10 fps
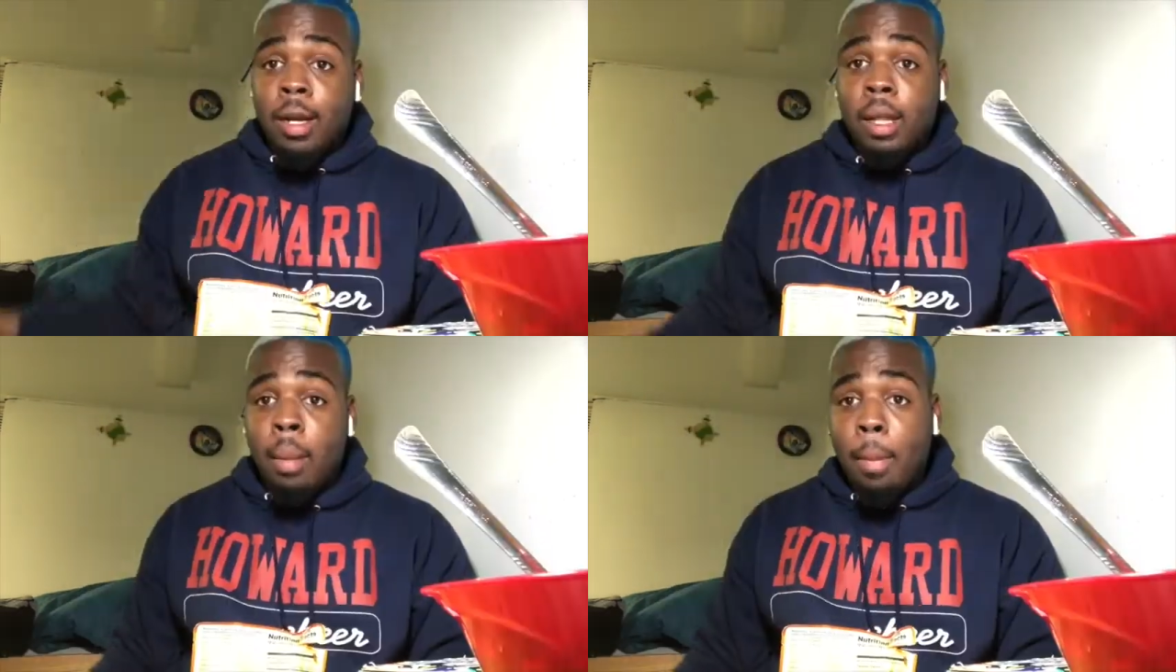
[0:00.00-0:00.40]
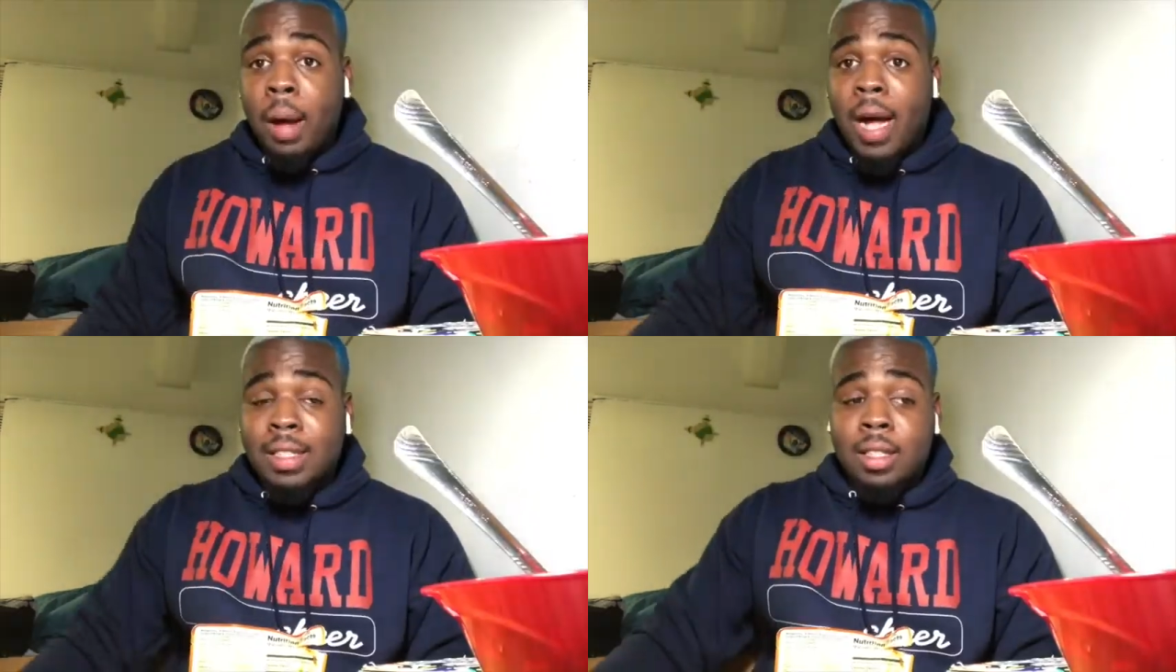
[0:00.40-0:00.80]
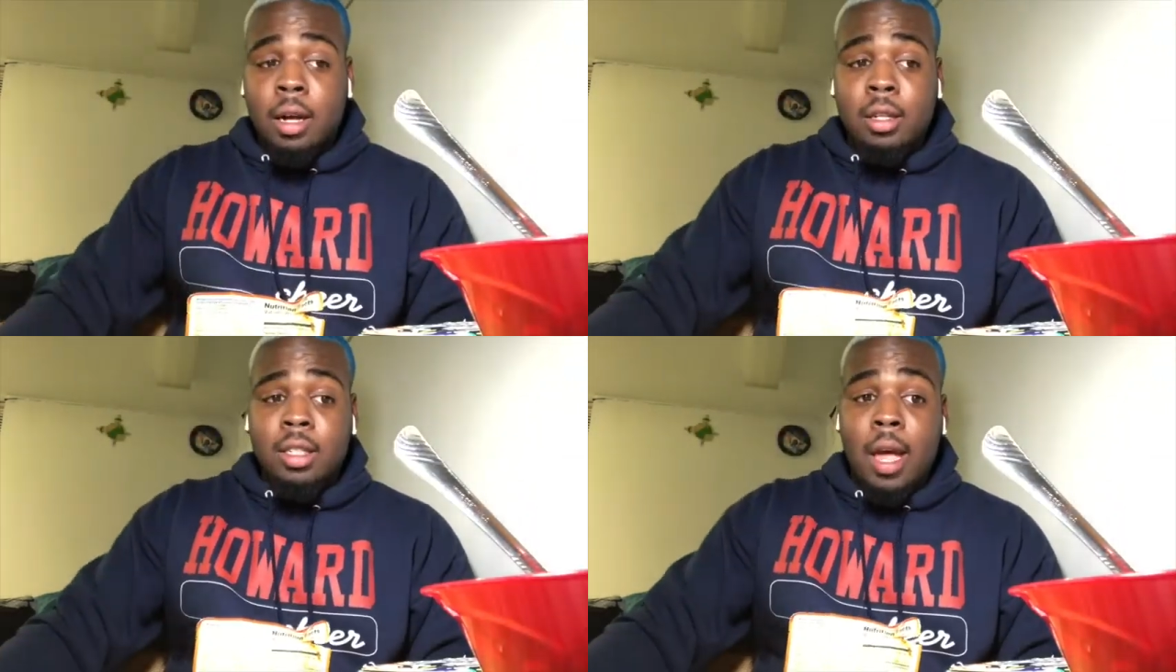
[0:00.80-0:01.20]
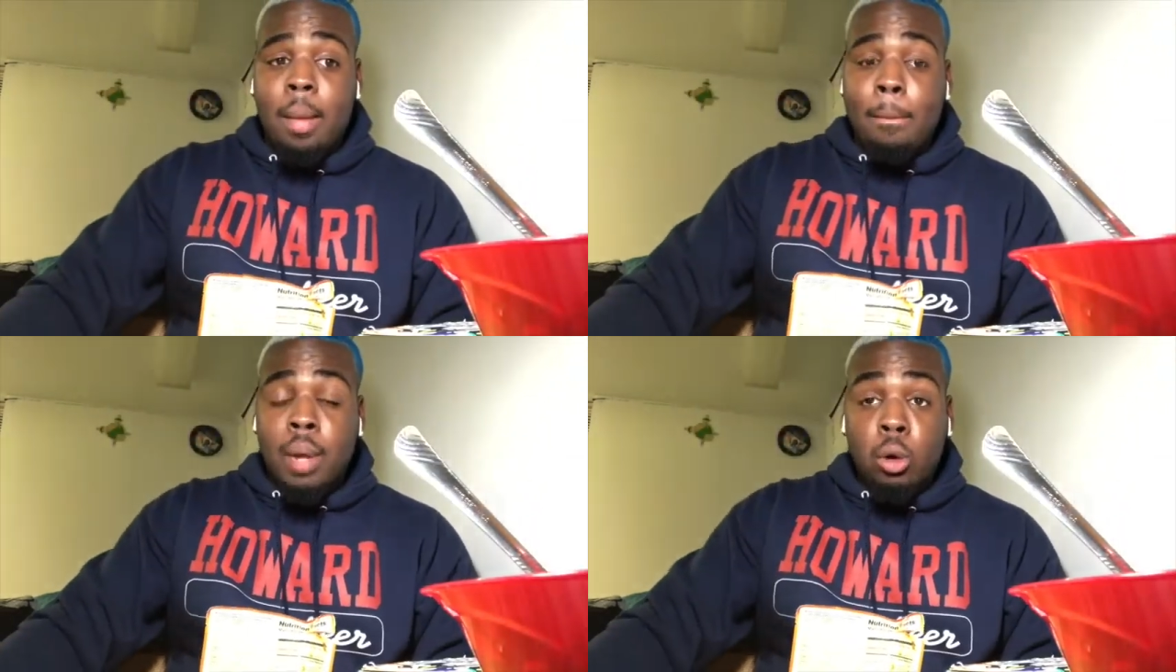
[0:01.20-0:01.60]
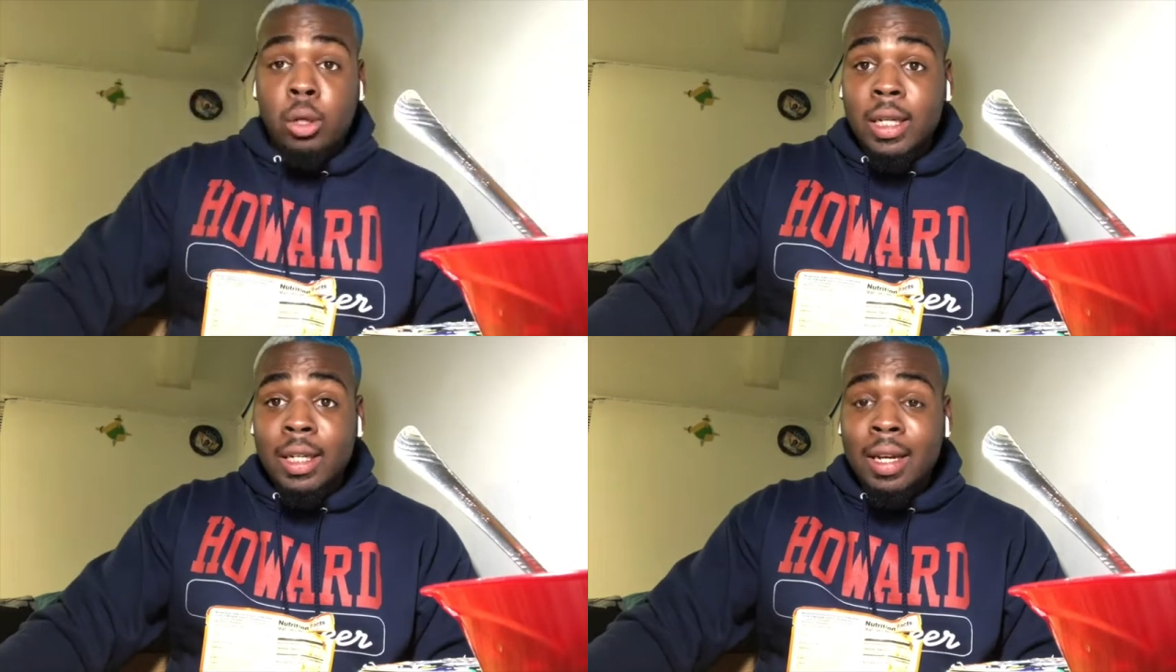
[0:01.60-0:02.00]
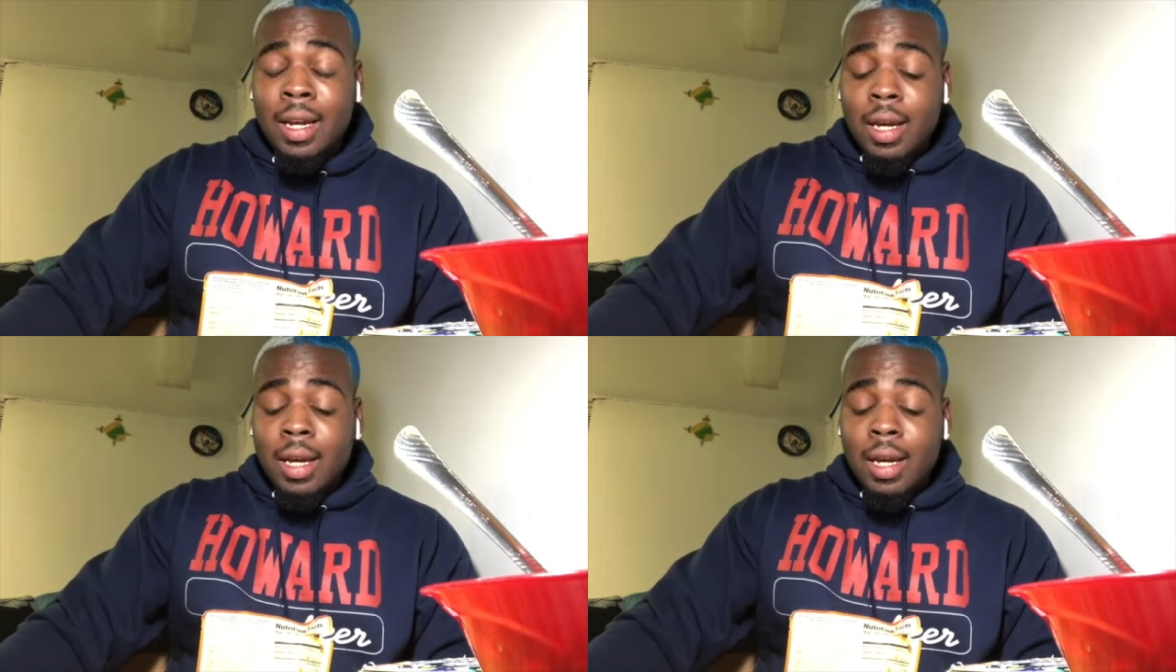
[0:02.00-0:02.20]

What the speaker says: I had my pasta sauce like molded,